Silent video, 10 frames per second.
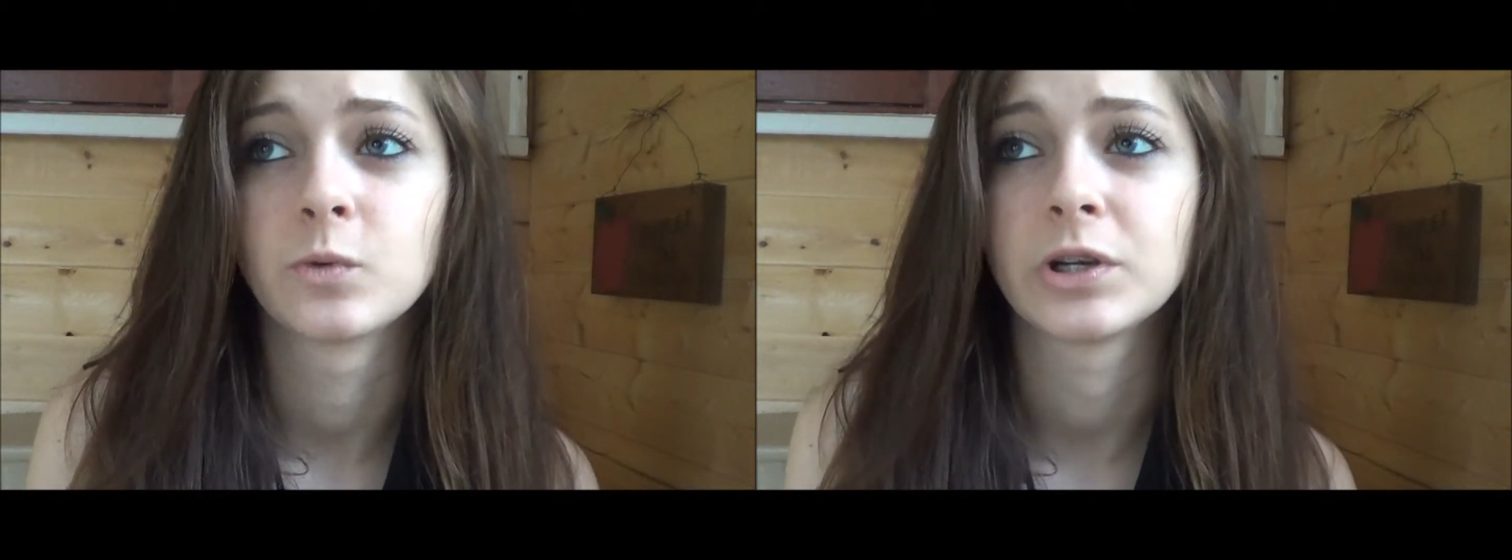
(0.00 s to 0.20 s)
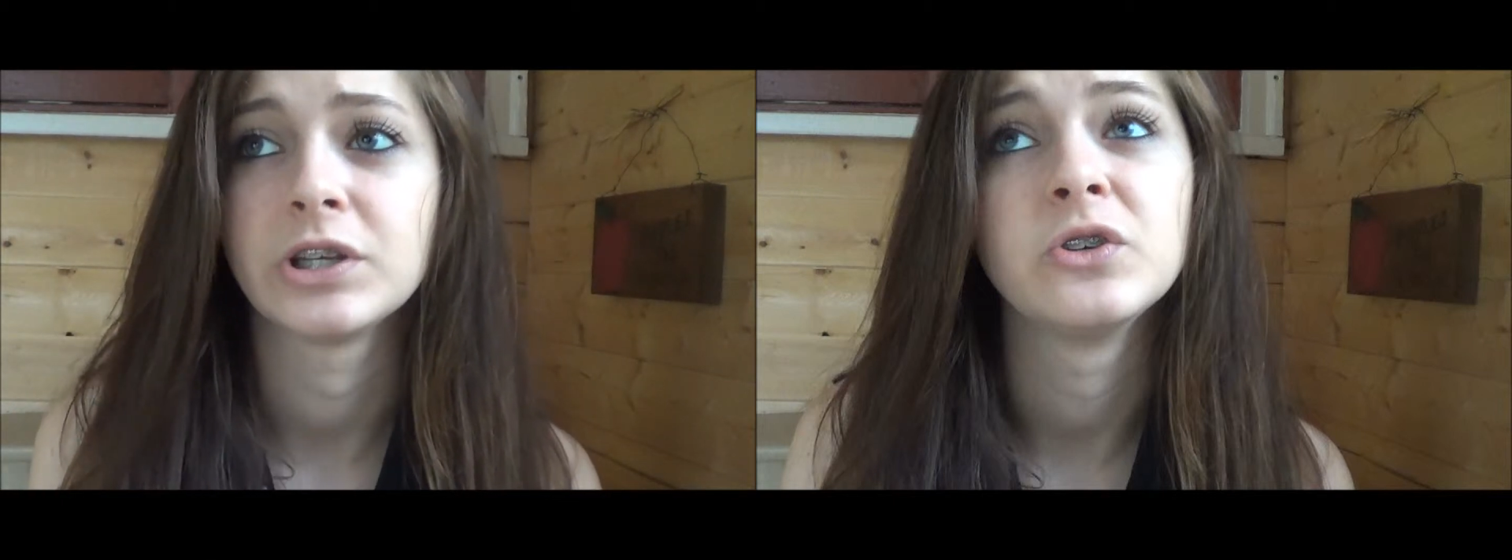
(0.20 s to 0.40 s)

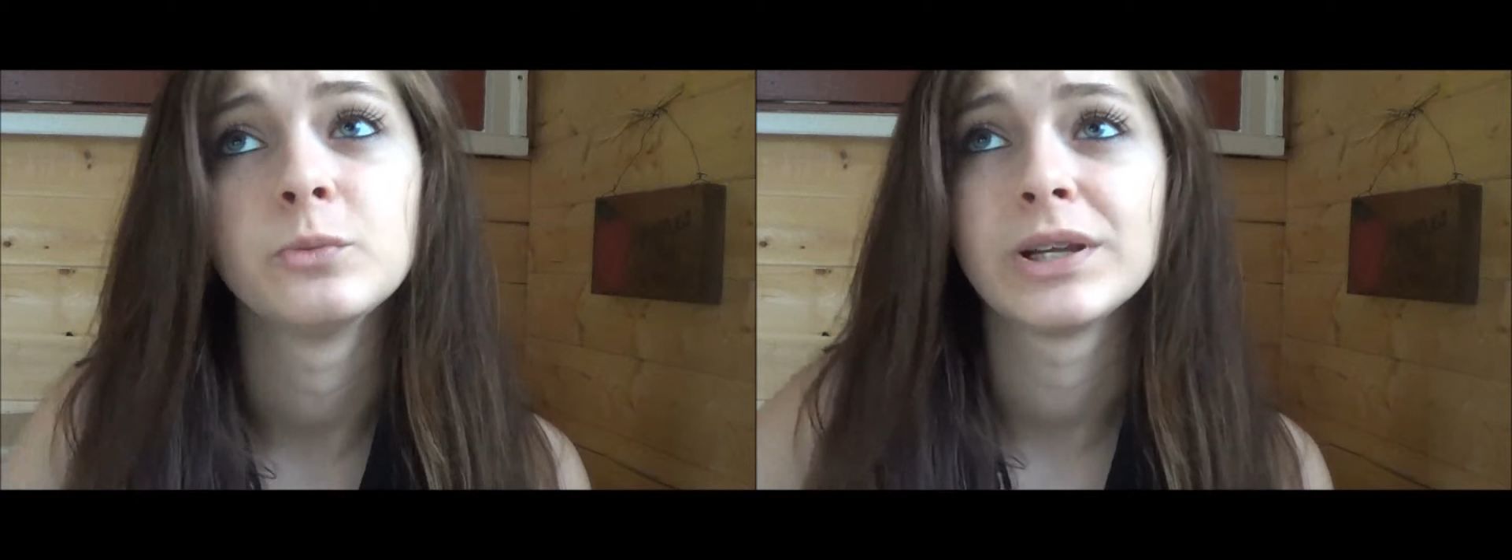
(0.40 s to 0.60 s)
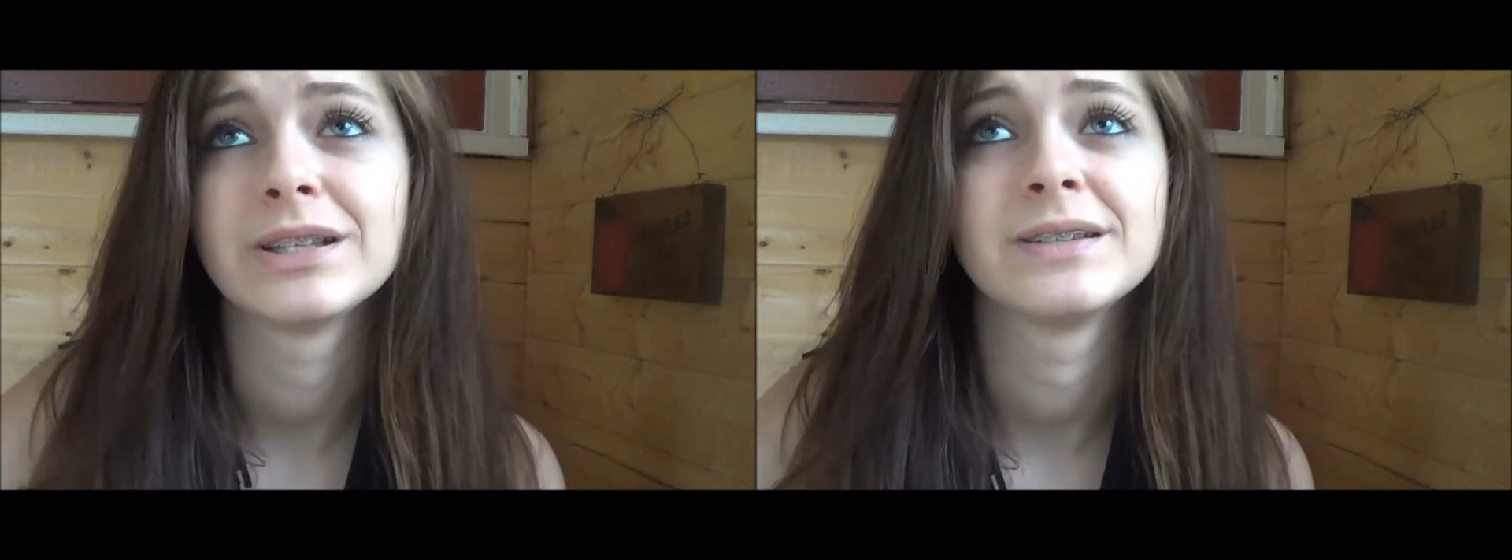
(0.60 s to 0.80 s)
we're
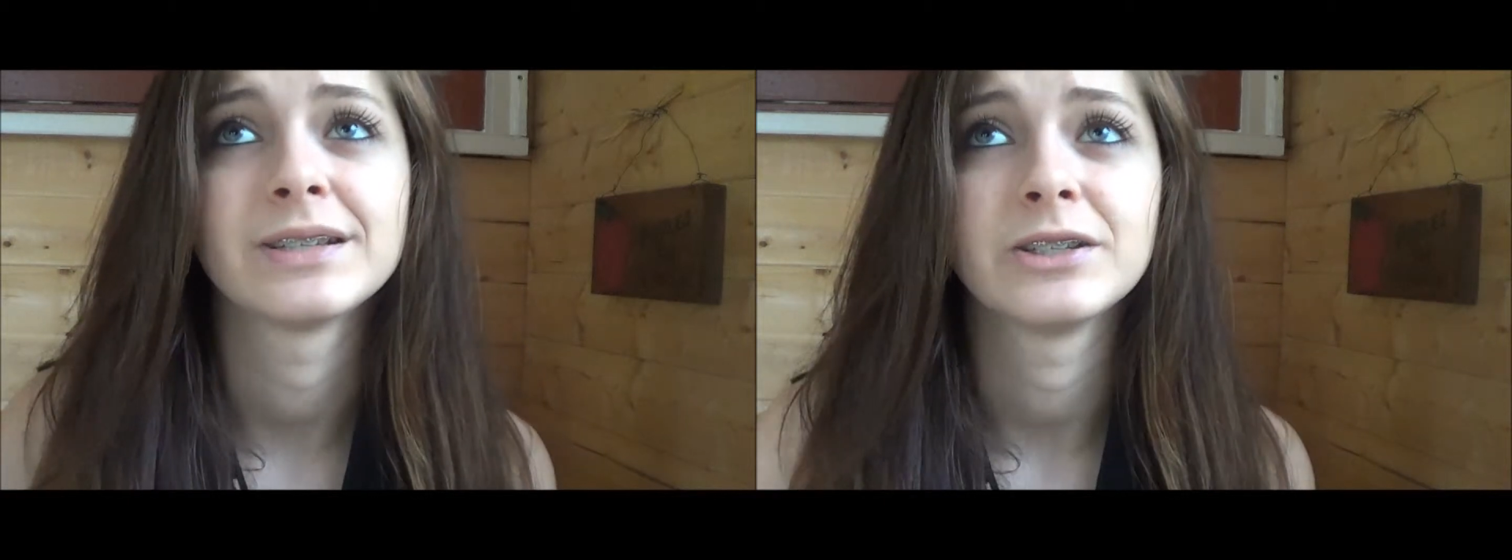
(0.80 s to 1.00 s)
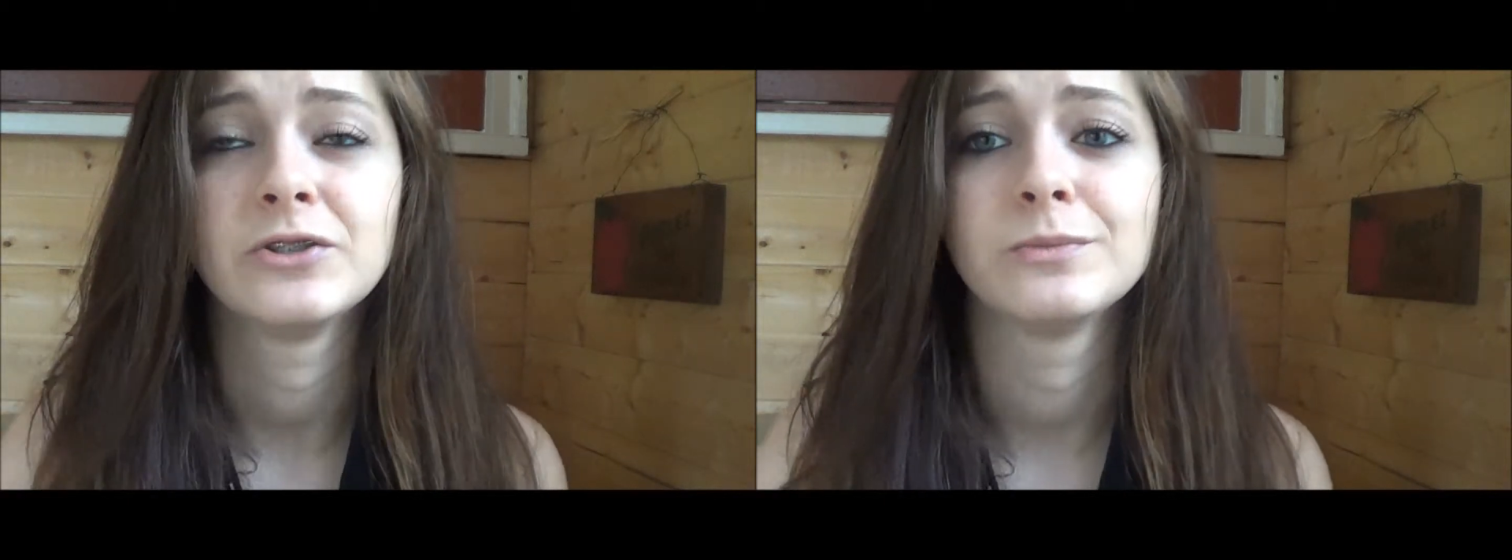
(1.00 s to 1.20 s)
humans,
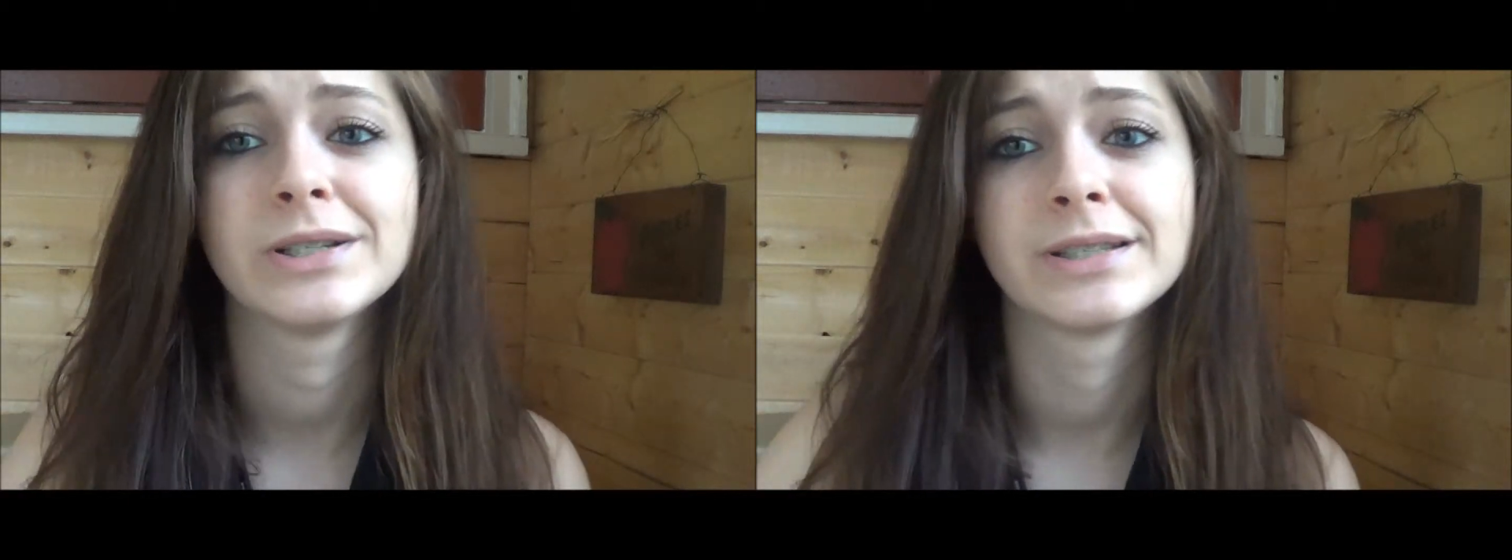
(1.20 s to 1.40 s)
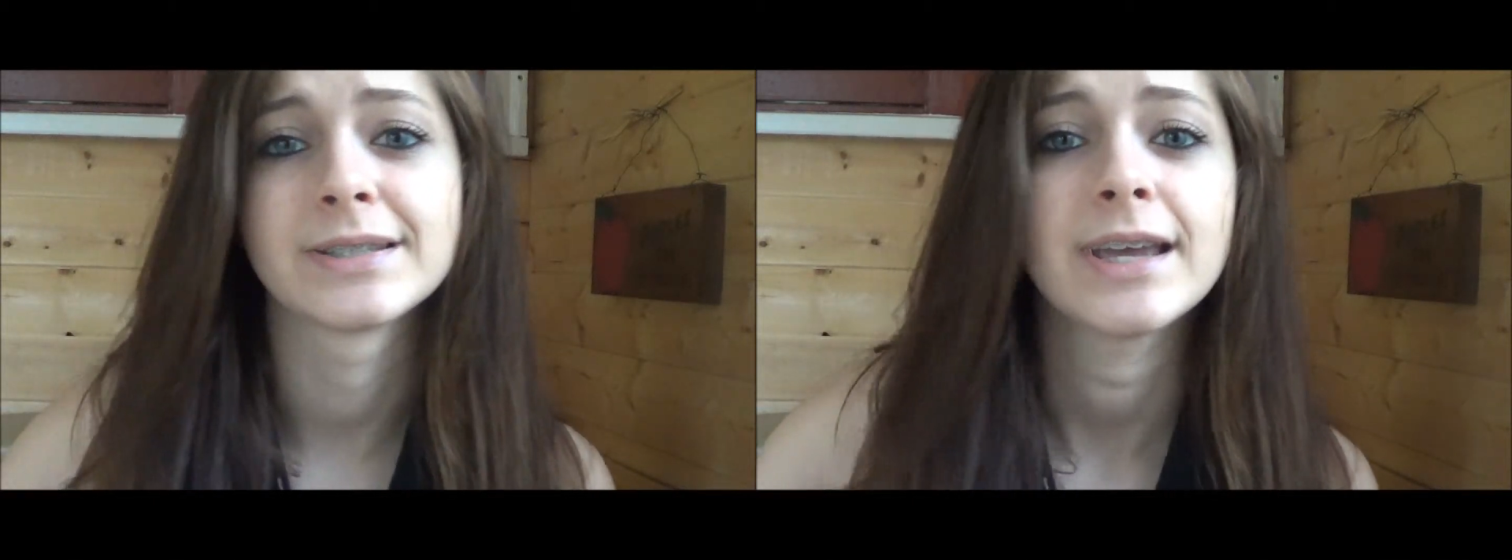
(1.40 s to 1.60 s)
and
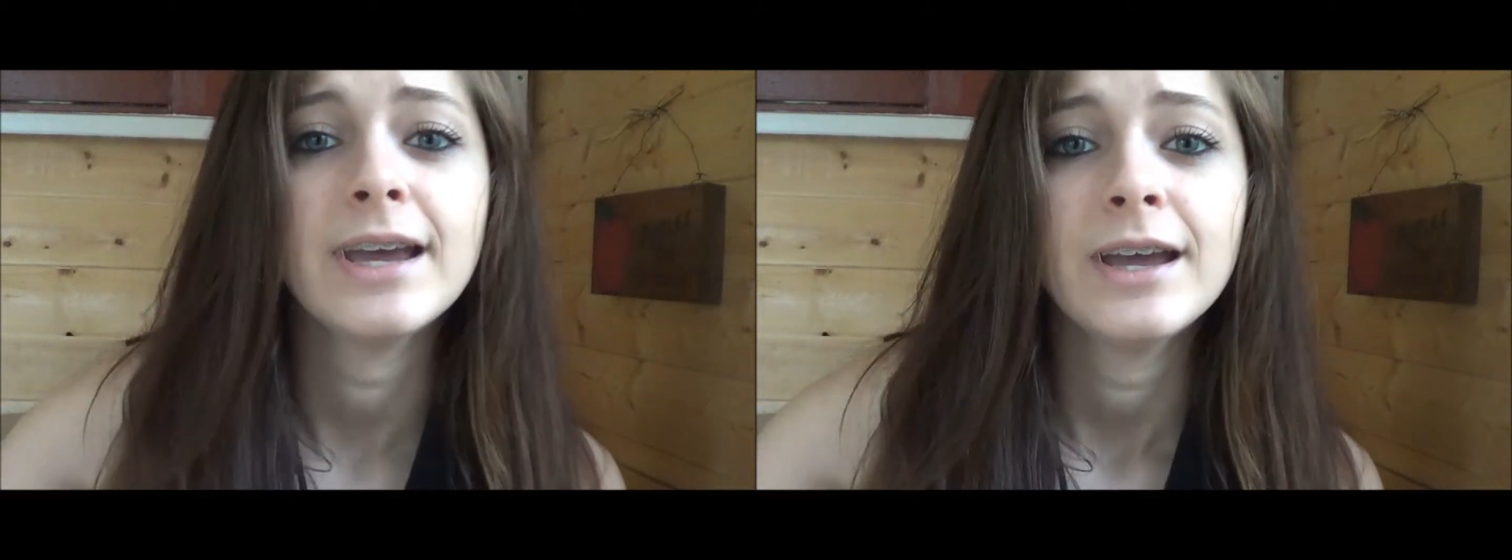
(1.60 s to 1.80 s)
humans